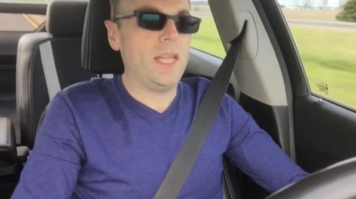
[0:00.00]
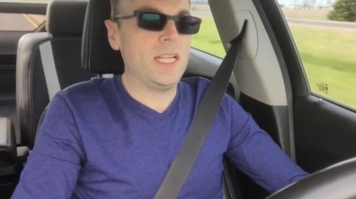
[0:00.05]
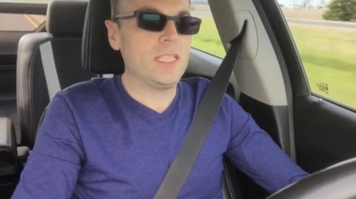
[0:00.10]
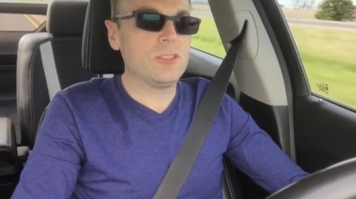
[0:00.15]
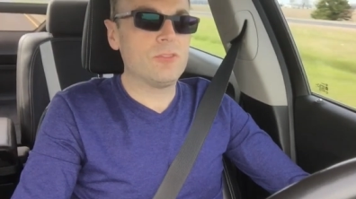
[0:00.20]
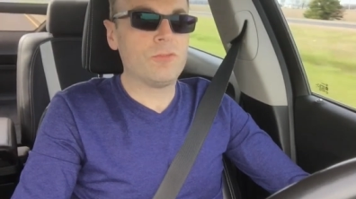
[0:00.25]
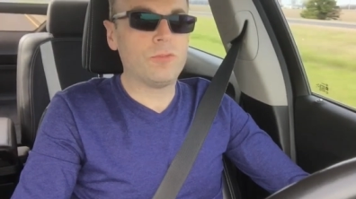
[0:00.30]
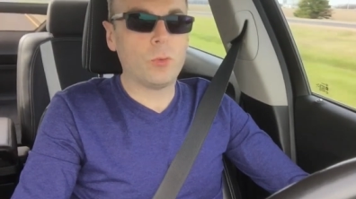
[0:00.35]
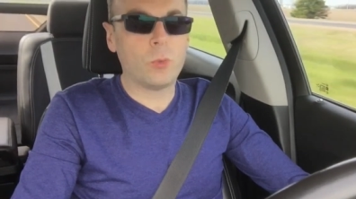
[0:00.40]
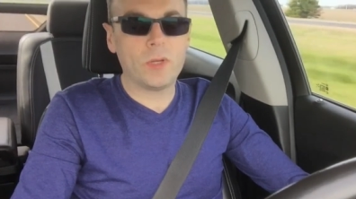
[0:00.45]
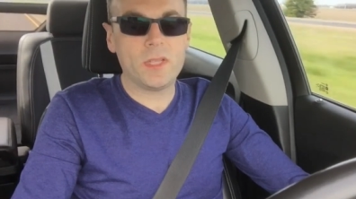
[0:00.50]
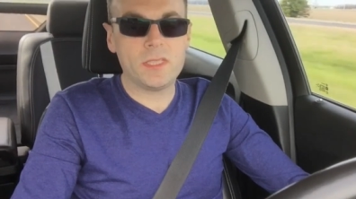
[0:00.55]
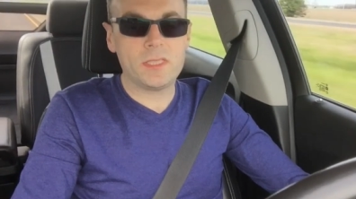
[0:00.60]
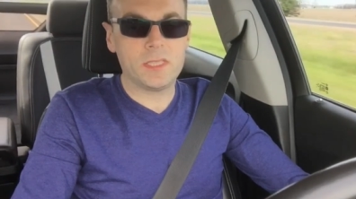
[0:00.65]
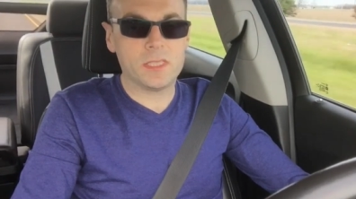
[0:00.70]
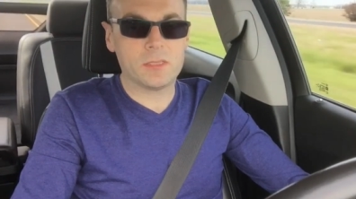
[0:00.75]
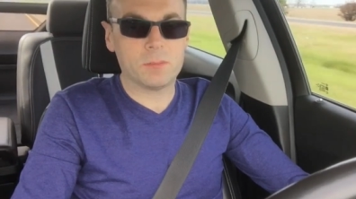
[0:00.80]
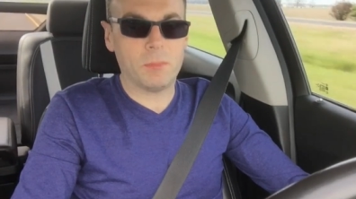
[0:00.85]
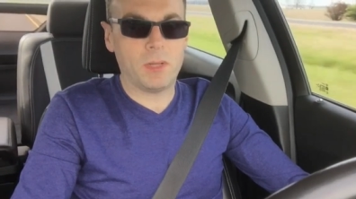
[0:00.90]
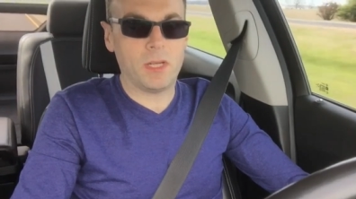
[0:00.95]
It's
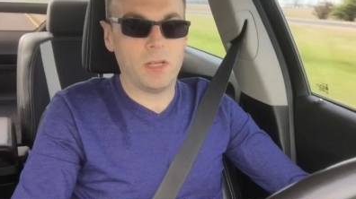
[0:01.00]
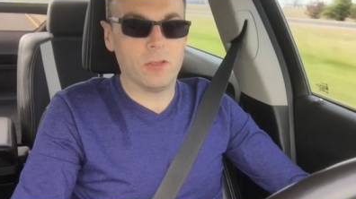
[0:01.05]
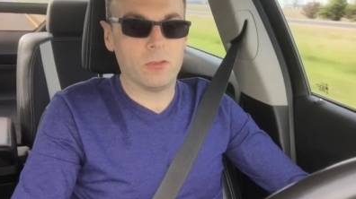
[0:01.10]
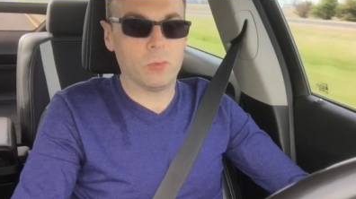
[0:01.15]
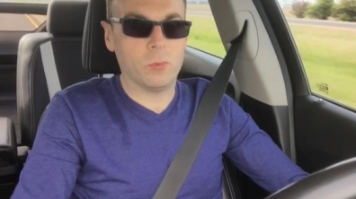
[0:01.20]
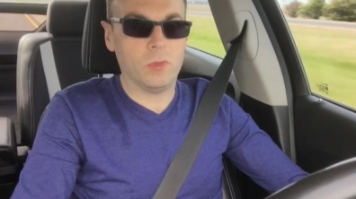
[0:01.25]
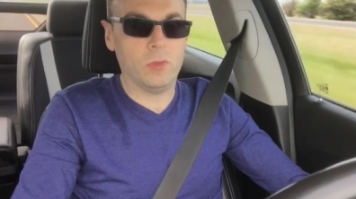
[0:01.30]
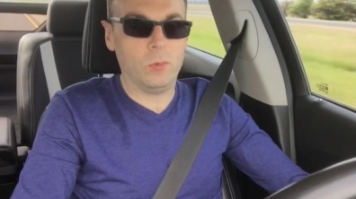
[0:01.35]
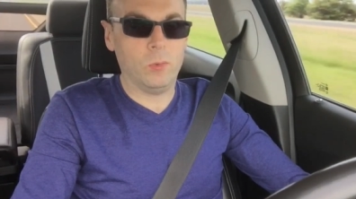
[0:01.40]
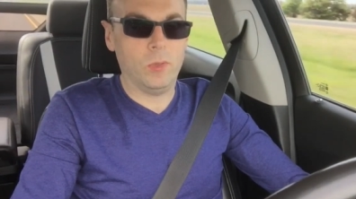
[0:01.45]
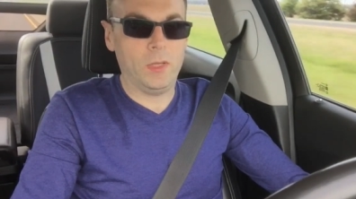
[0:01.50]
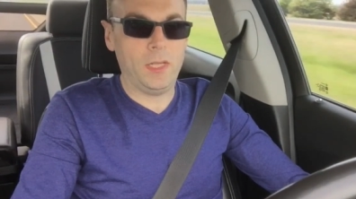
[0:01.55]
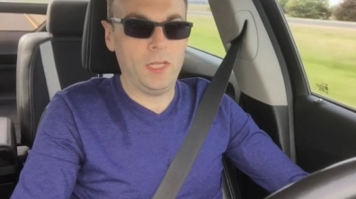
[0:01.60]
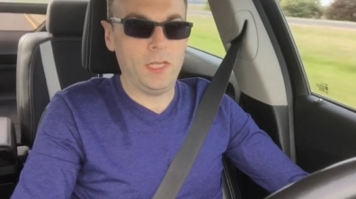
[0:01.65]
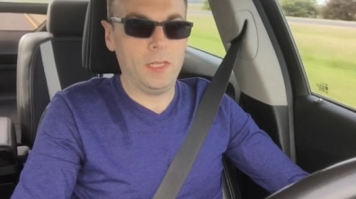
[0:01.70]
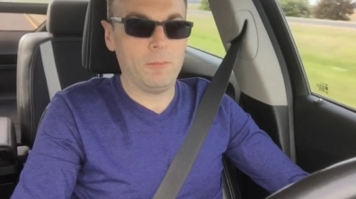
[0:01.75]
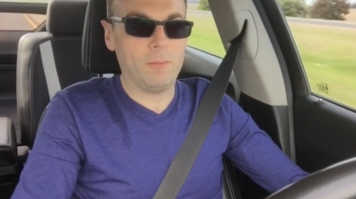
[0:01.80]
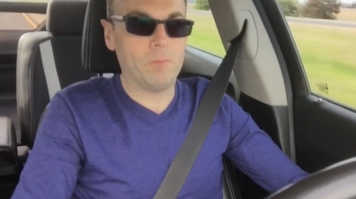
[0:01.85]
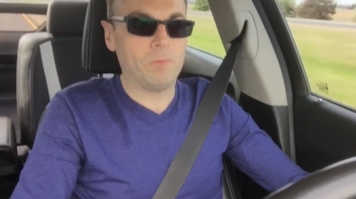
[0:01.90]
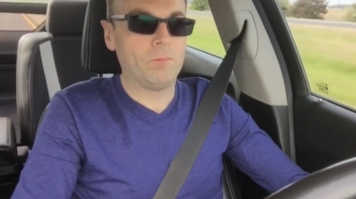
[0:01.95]
46 miles one way.
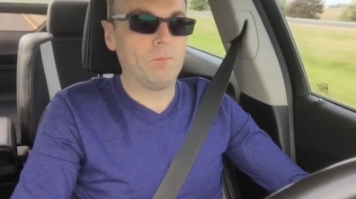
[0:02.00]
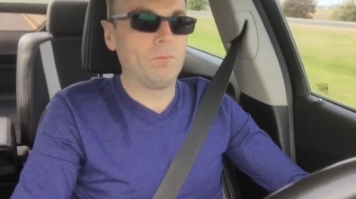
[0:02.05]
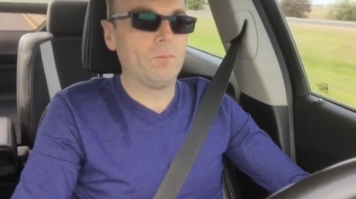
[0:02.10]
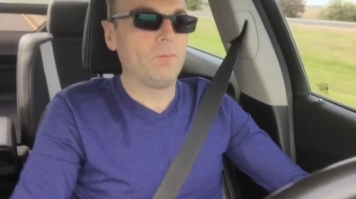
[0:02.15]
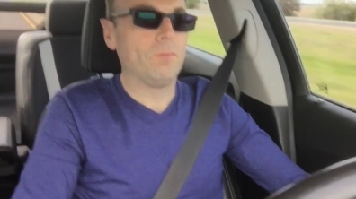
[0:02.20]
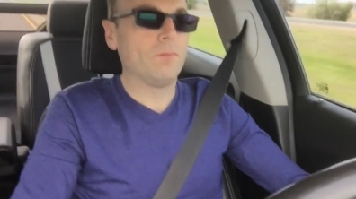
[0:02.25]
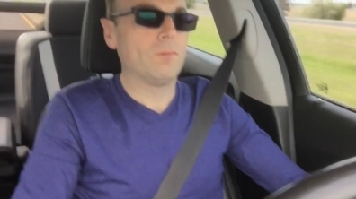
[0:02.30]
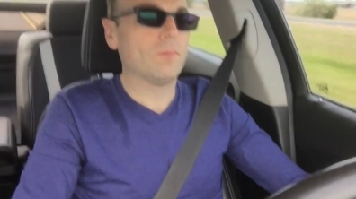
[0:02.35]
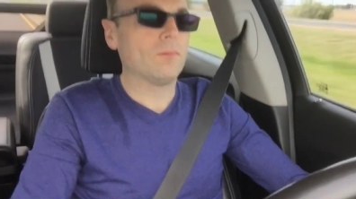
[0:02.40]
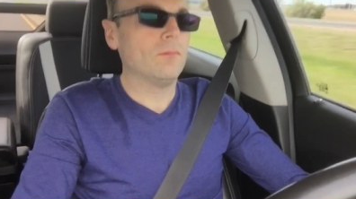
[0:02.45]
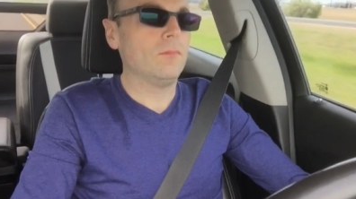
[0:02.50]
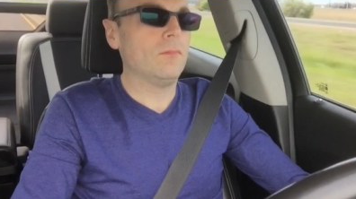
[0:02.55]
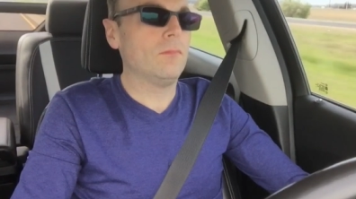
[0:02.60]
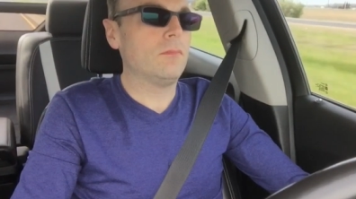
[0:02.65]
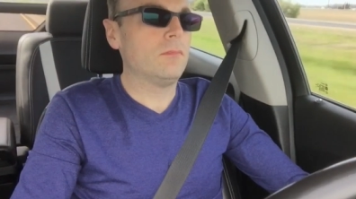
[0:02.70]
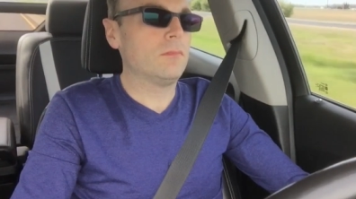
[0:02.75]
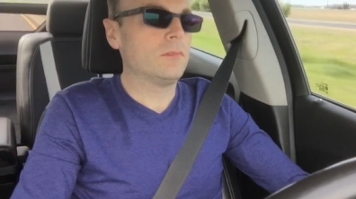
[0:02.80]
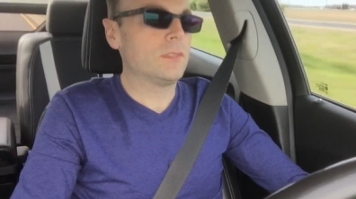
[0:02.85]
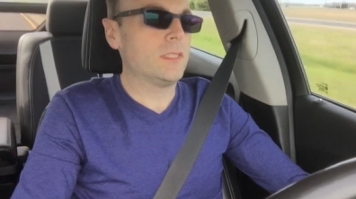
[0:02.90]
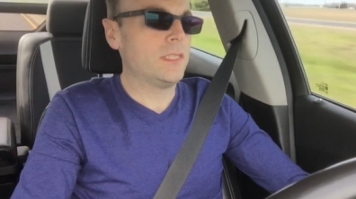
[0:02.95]

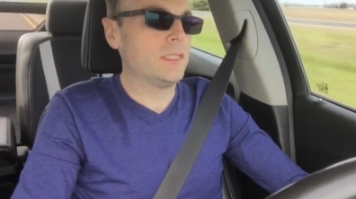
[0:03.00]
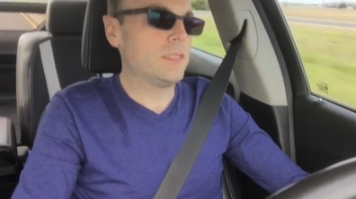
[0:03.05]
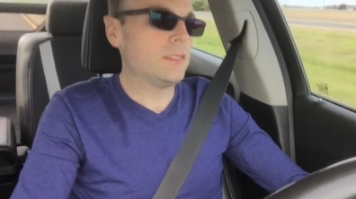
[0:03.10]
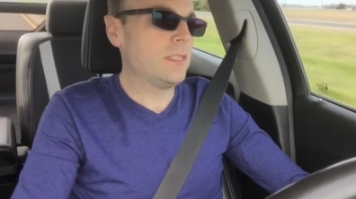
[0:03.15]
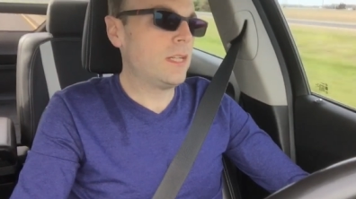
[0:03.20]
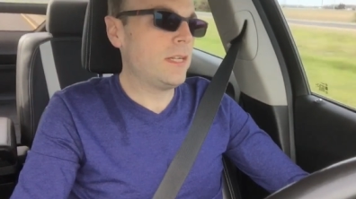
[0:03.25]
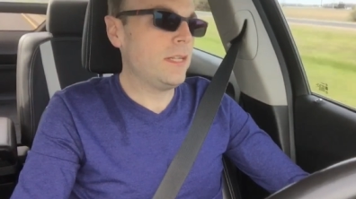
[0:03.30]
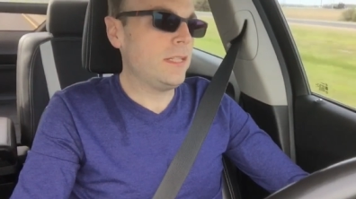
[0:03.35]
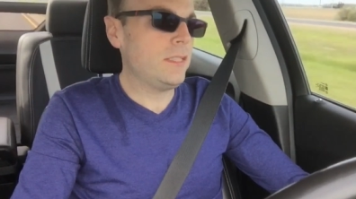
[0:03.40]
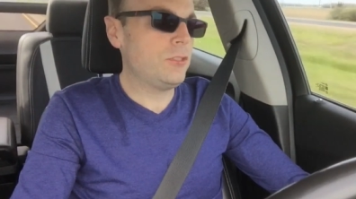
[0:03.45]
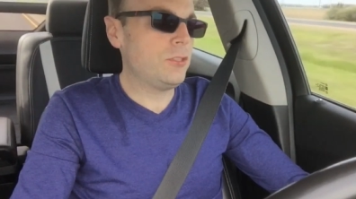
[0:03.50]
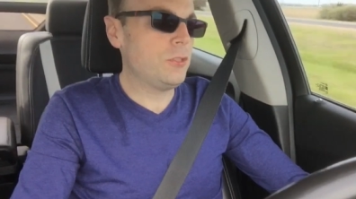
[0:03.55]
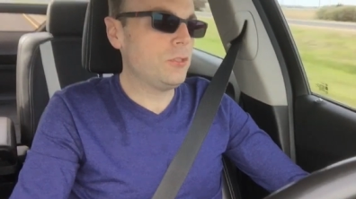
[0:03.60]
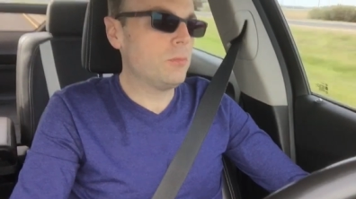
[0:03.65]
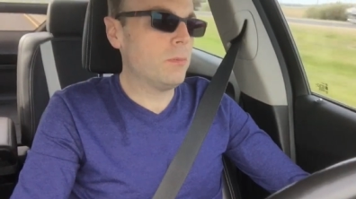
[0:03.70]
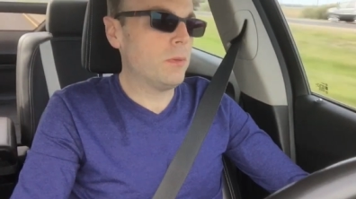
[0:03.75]
So that's 92